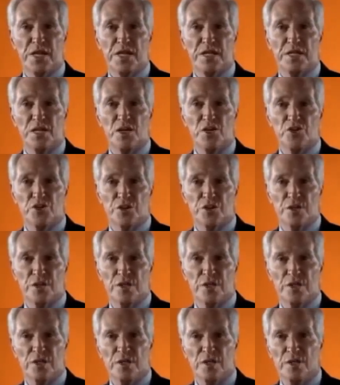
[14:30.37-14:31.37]
retaliation
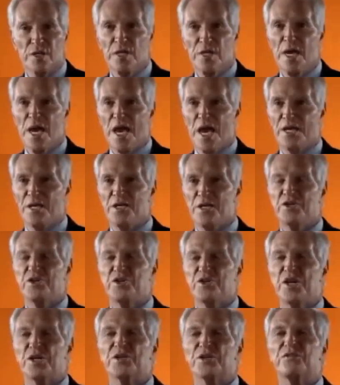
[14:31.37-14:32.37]
and
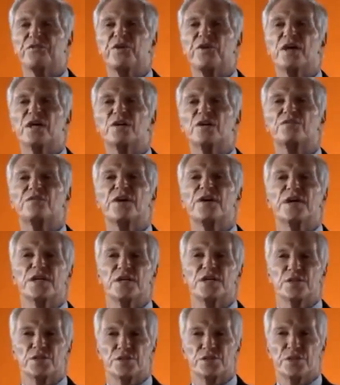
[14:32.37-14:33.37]
initiate the final
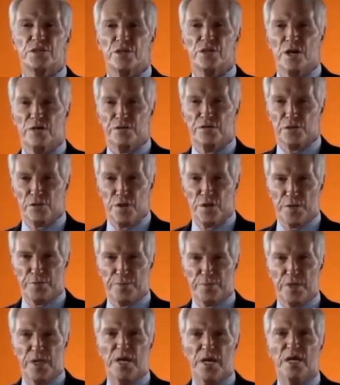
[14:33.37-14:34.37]
phase of the
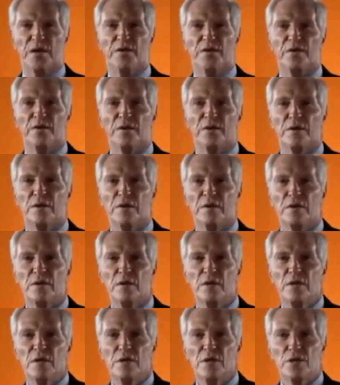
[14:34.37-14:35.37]
Great Plan.
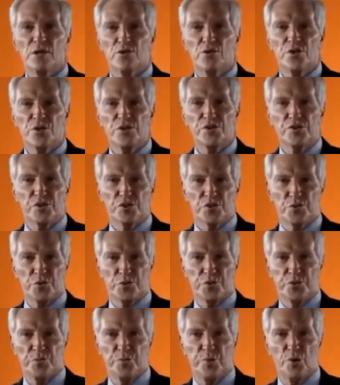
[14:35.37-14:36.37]
Christians
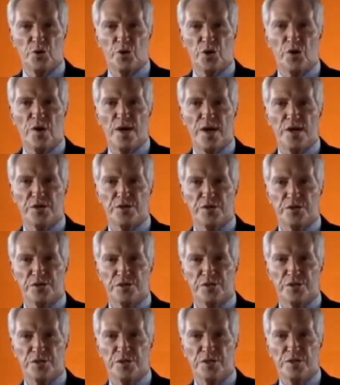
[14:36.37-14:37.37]
will support our
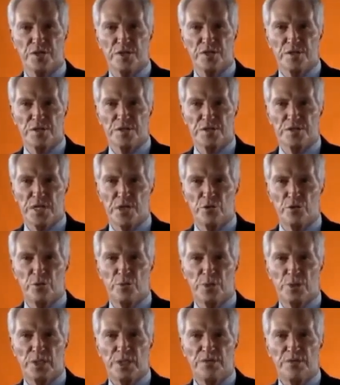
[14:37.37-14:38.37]
actions, since they will
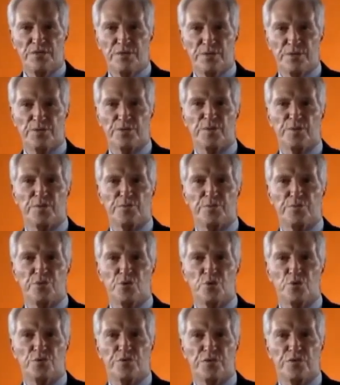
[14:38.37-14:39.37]
believe them to be
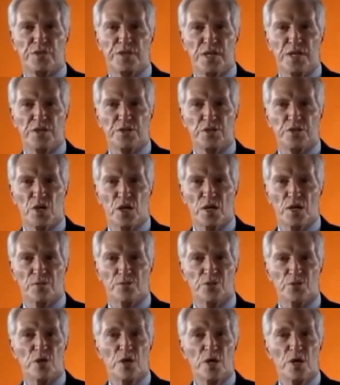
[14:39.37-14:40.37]
proof of the end
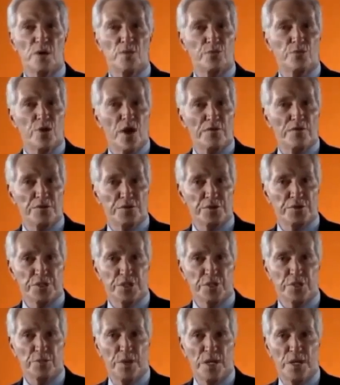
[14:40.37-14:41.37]
times
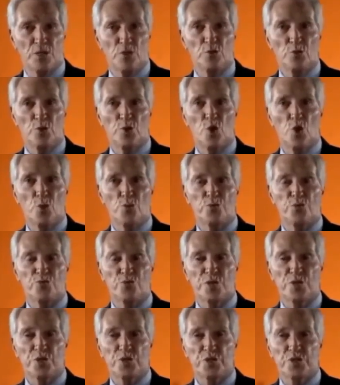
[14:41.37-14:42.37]
prophesied by
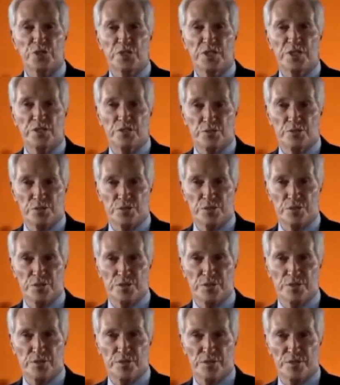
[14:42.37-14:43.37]
Illumicorp's religious leaders.
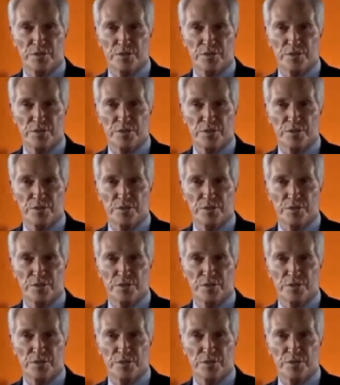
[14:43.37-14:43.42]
